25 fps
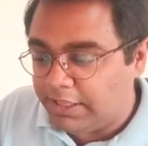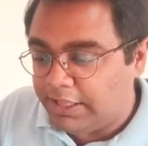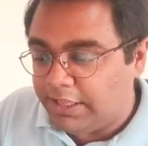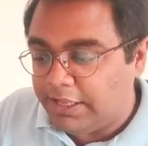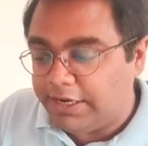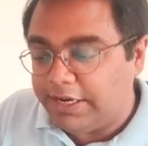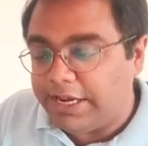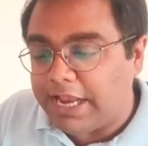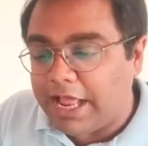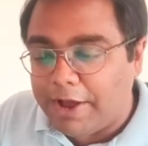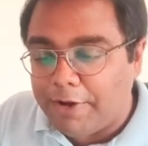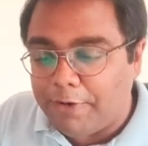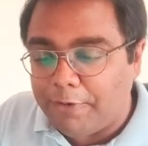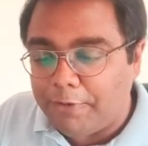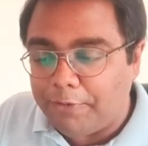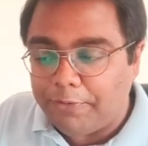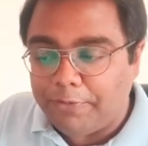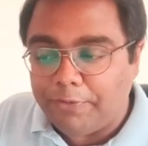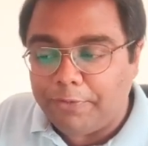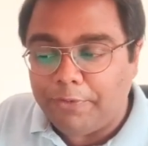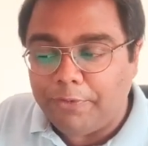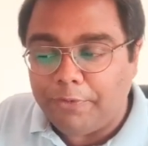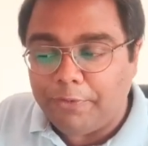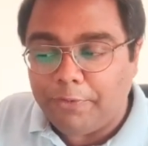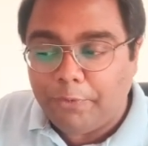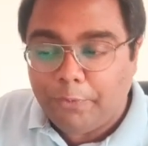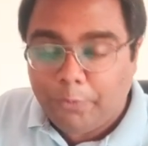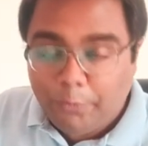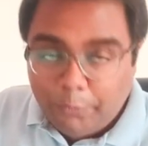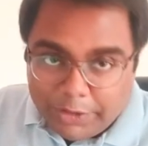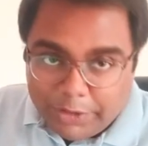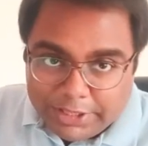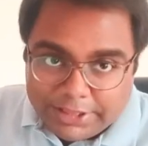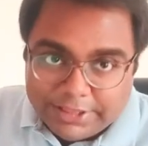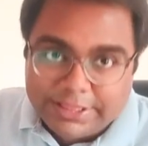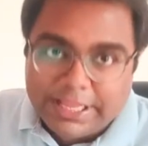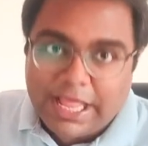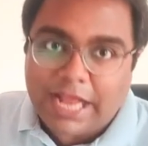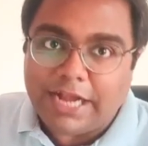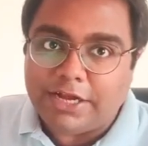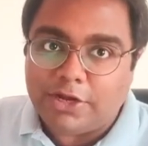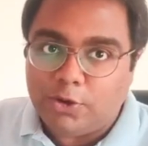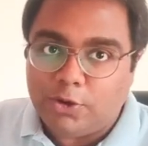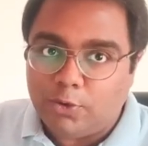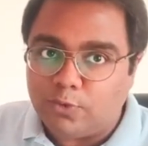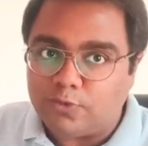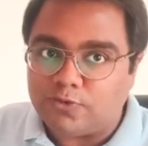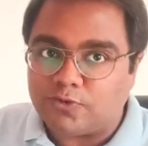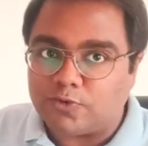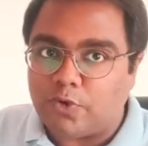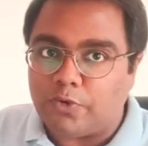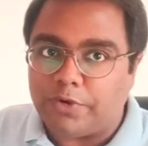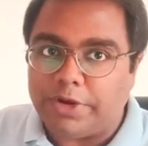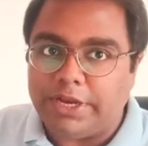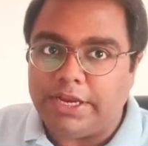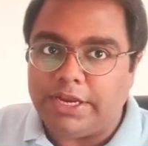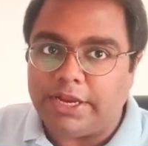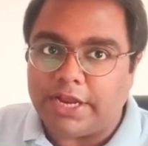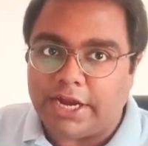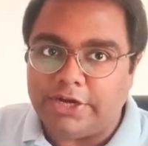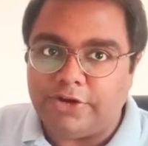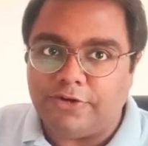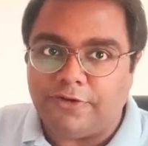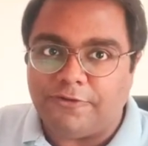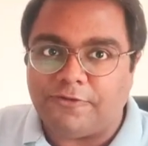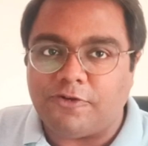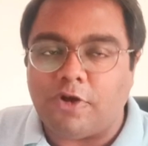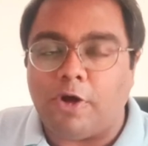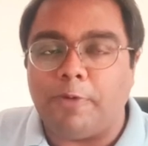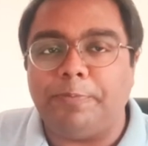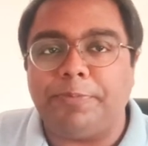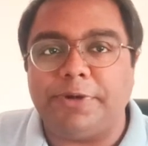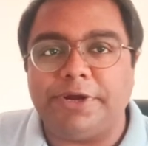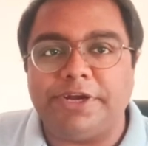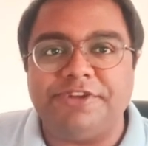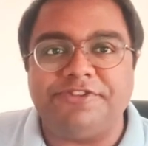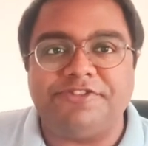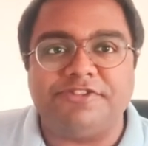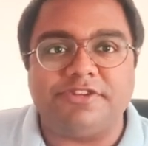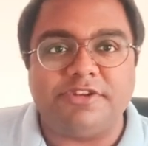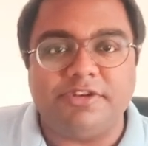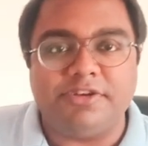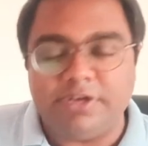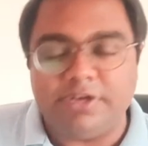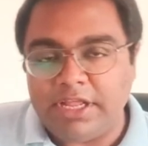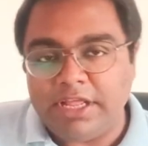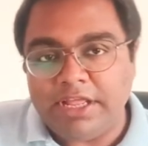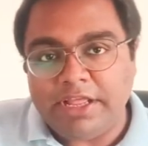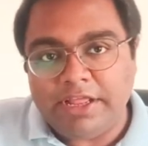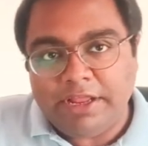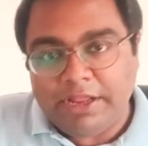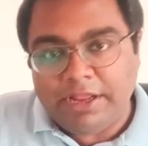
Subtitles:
Now, in that low-scoring kind of competition,